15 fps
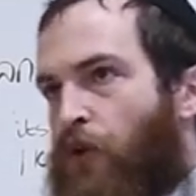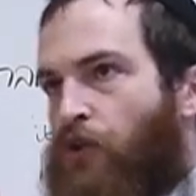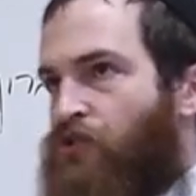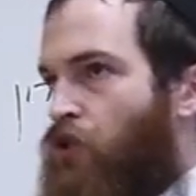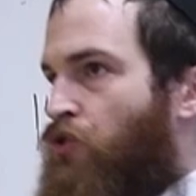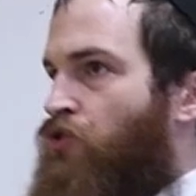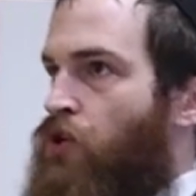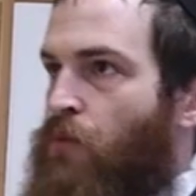
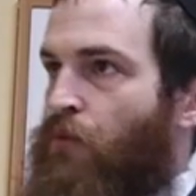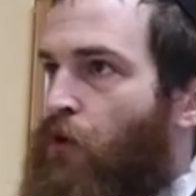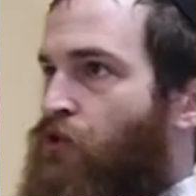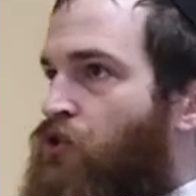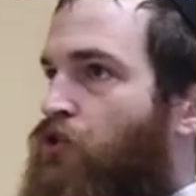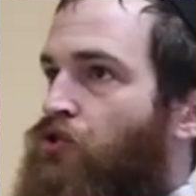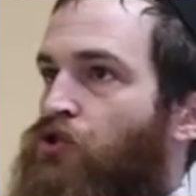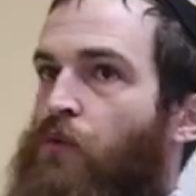focus on your job,
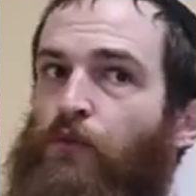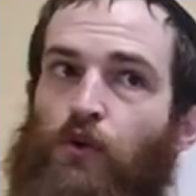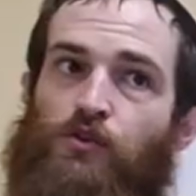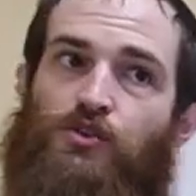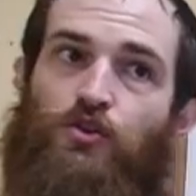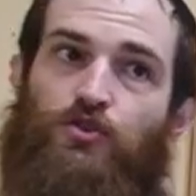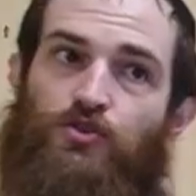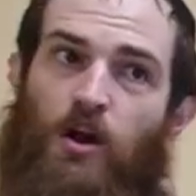focus on your job,
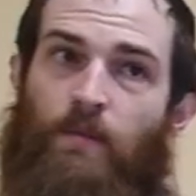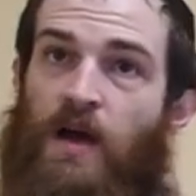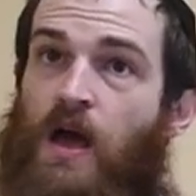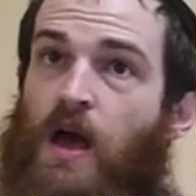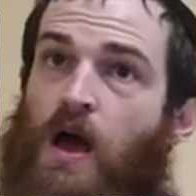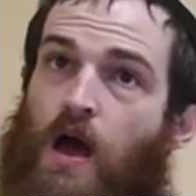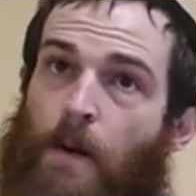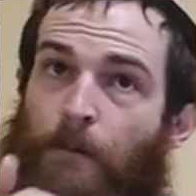focus on your job,
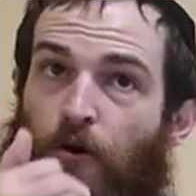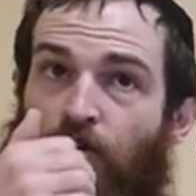a